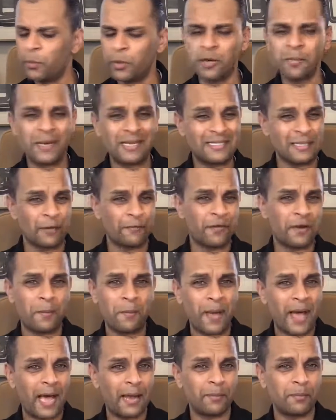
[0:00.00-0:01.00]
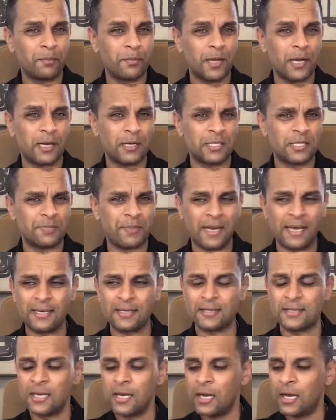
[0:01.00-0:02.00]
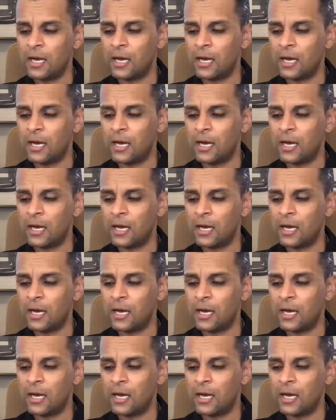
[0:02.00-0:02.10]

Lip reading: myself in a bad space